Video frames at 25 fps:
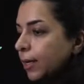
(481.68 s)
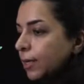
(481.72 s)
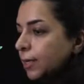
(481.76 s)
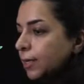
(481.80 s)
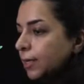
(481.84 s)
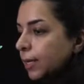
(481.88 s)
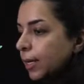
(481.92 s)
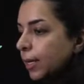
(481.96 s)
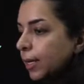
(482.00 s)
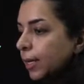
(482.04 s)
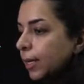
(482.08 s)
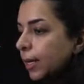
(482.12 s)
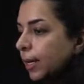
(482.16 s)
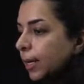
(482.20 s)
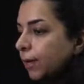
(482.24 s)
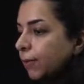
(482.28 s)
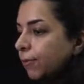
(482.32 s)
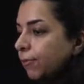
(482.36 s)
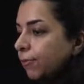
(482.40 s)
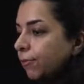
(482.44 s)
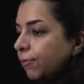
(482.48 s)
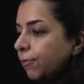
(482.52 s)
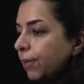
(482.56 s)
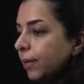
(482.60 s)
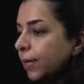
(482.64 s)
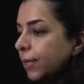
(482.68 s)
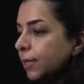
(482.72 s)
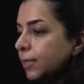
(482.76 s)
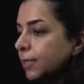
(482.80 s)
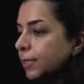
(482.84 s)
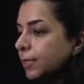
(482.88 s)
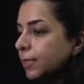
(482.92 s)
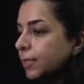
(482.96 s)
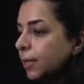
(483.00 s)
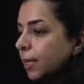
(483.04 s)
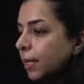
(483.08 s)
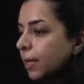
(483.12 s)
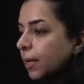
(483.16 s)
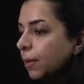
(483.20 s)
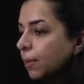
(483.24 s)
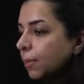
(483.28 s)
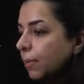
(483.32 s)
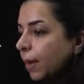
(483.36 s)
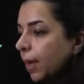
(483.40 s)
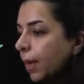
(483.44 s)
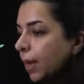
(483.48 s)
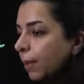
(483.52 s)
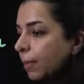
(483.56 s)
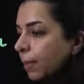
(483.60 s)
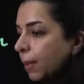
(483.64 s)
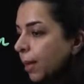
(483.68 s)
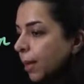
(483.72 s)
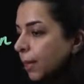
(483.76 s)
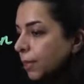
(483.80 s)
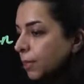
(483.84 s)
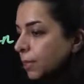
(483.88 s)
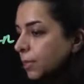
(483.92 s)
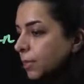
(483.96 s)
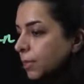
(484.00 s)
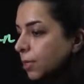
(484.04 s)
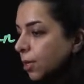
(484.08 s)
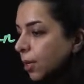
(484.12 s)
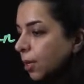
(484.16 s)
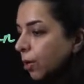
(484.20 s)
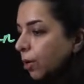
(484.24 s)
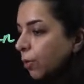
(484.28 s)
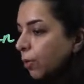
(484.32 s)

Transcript: is again fixed payment